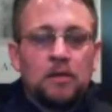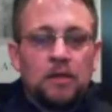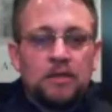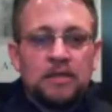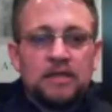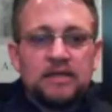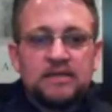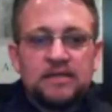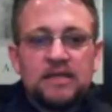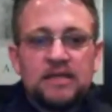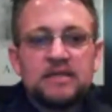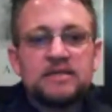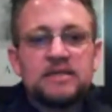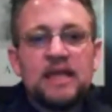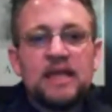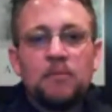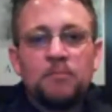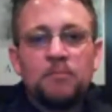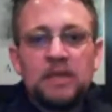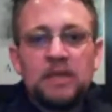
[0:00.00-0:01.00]
that does
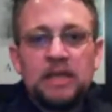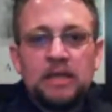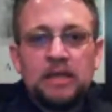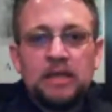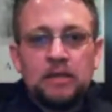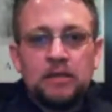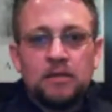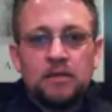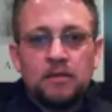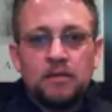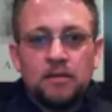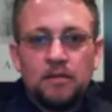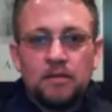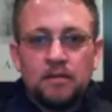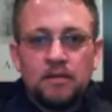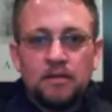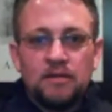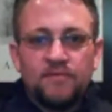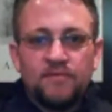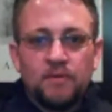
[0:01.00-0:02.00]
not mean
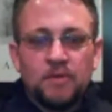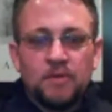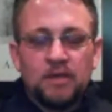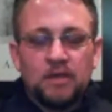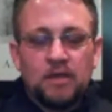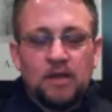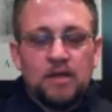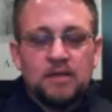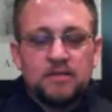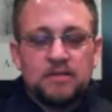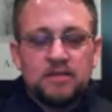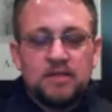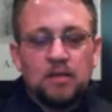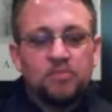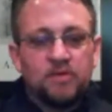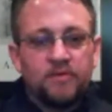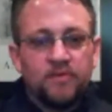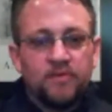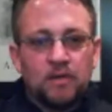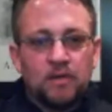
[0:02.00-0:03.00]
that from the
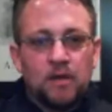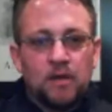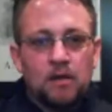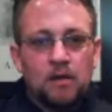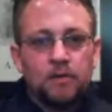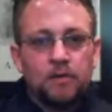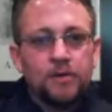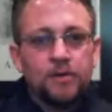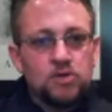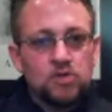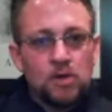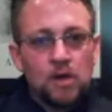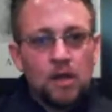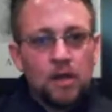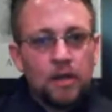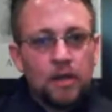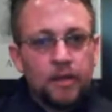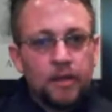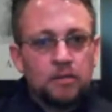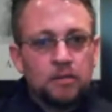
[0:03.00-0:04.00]
concept of the concrete
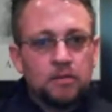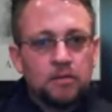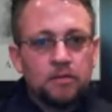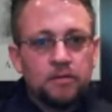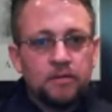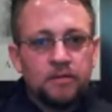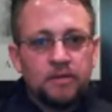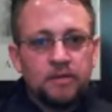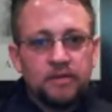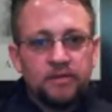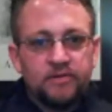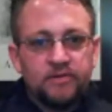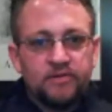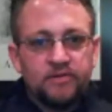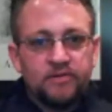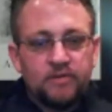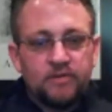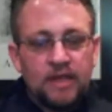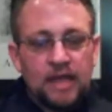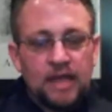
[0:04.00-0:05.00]
drawing that
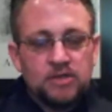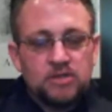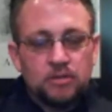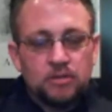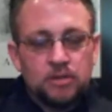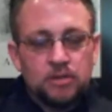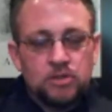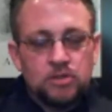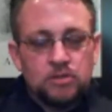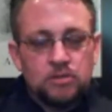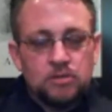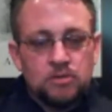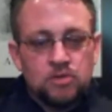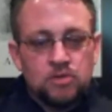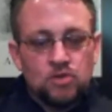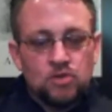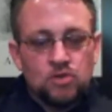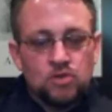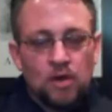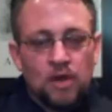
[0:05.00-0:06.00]
it's actually
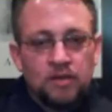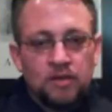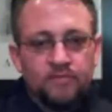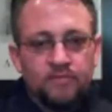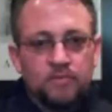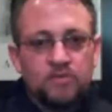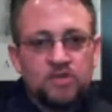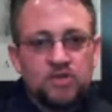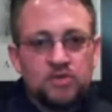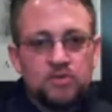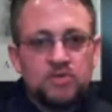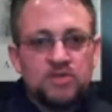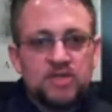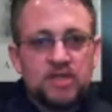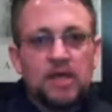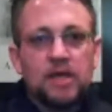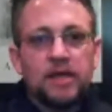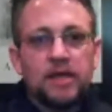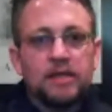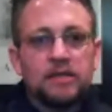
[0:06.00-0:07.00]
drawing from 2
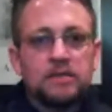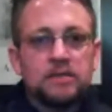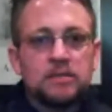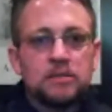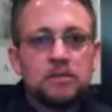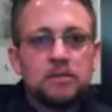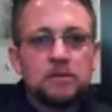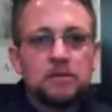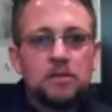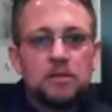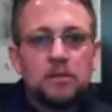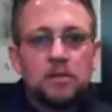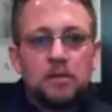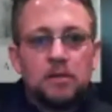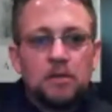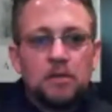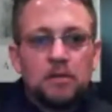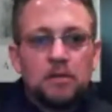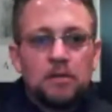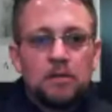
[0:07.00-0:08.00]
sides.
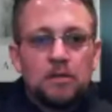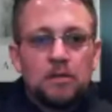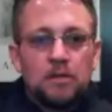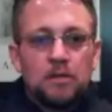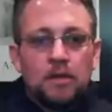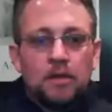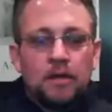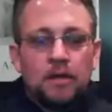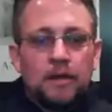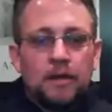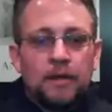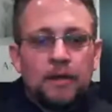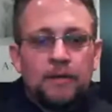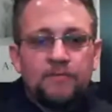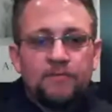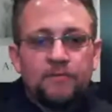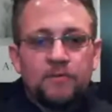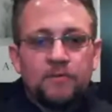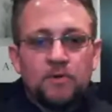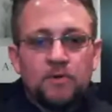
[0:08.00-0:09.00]
For
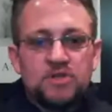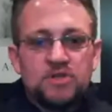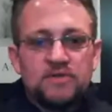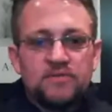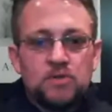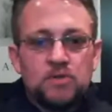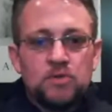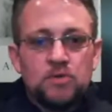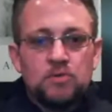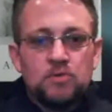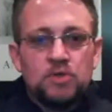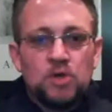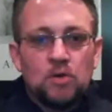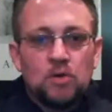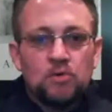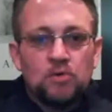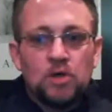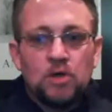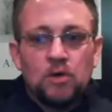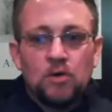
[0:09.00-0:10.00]
those of you who
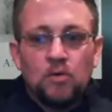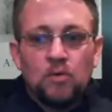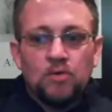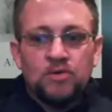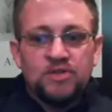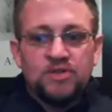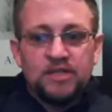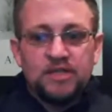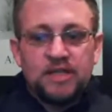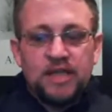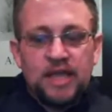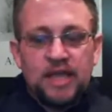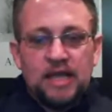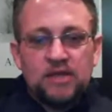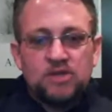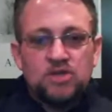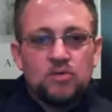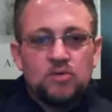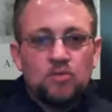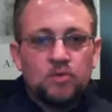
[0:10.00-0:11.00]
don't know or did
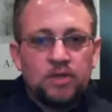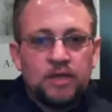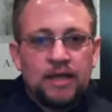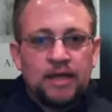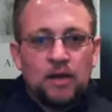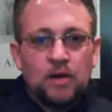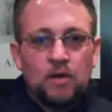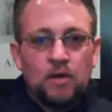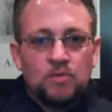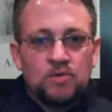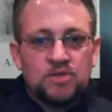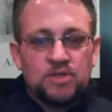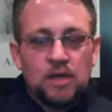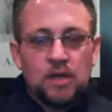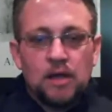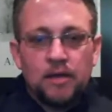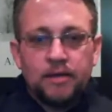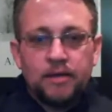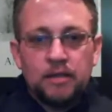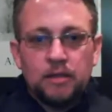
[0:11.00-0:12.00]
catch it when Howard was
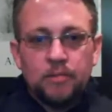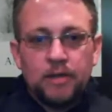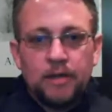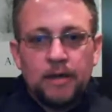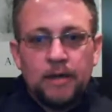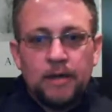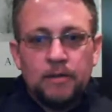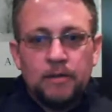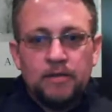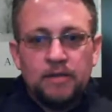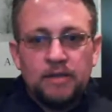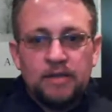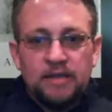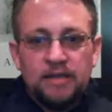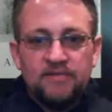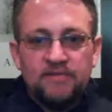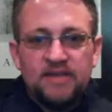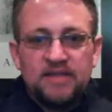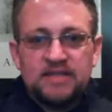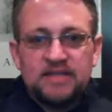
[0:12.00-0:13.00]
talking about it,
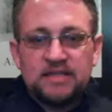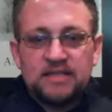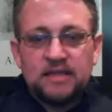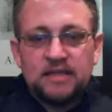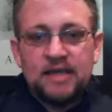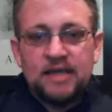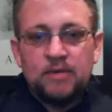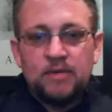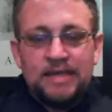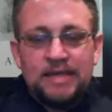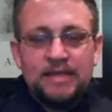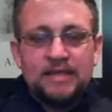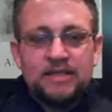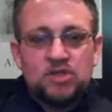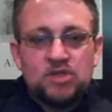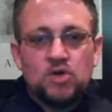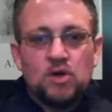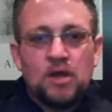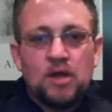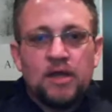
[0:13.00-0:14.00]
if a slab
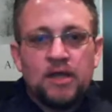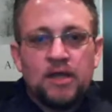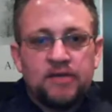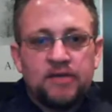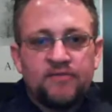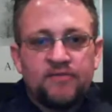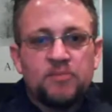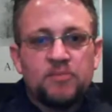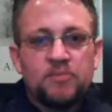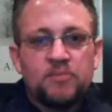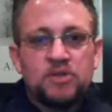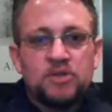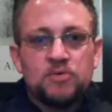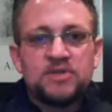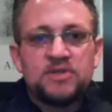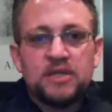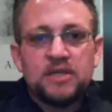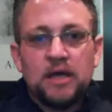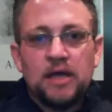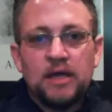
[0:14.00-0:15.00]
is drawing from 2
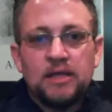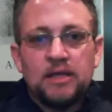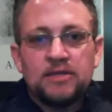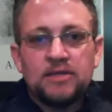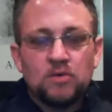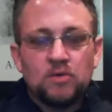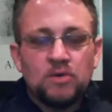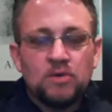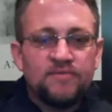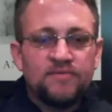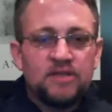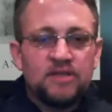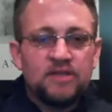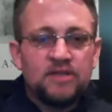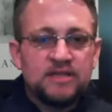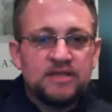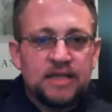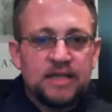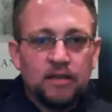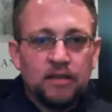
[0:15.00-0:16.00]
sides, so if it
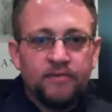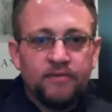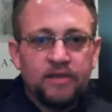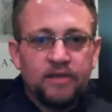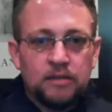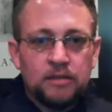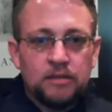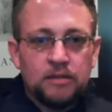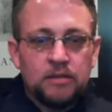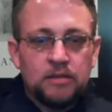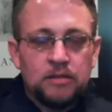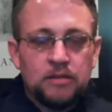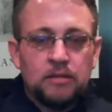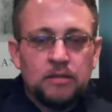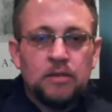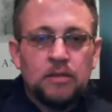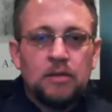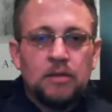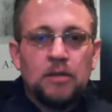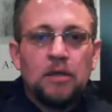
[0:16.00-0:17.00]
is elevated
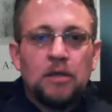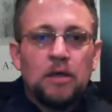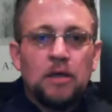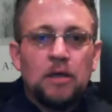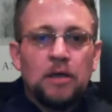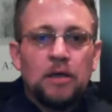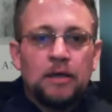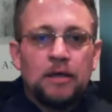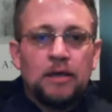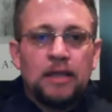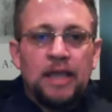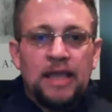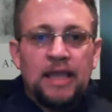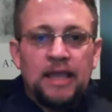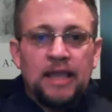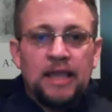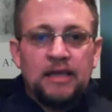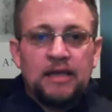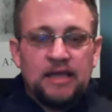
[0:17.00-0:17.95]
and